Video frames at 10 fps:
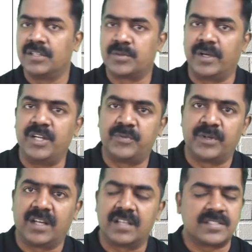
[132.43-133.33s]

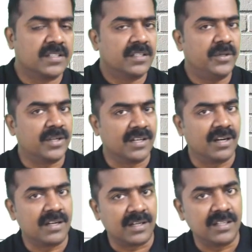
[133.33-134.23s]
24 hours, you
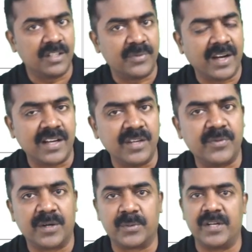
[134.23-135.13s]
cannot run the factory
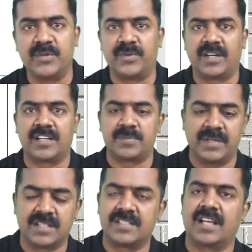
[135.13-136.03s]
for 24 hours
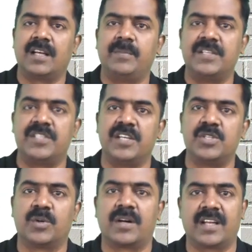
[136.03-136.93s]
because there will be
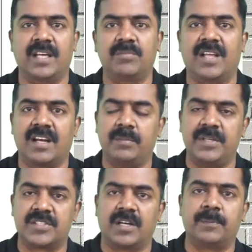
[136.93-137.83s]
changeover time, there will
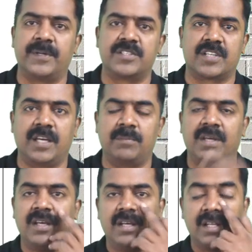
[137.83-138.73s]
be stoppage
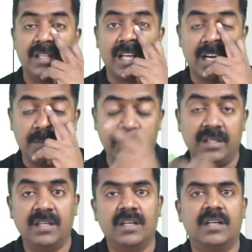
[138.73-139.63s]
time, there will
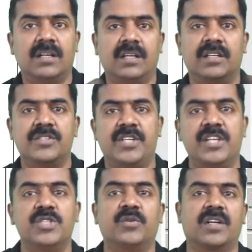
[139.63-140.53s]
be
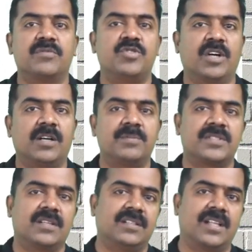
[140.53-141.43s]
changeover of
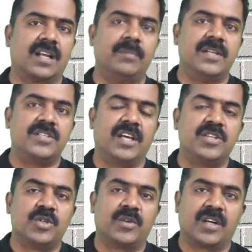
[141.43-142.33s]
jobs, there will be
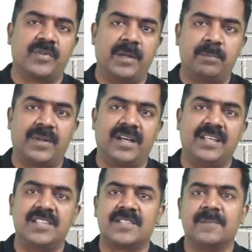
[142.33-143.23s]
changeover of
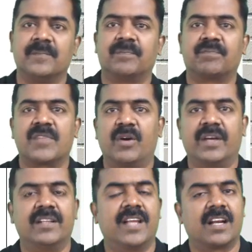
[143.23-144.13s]
employees.
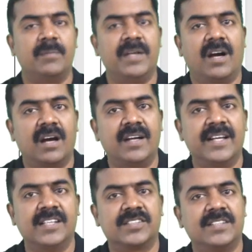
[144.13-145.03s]
Okay, there will be
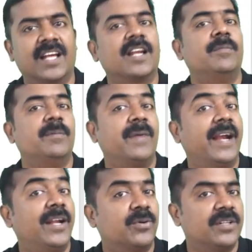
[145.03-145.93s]
holidays, there will be
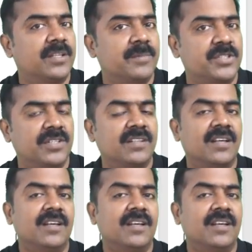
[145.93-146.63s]
breakdown in the machine.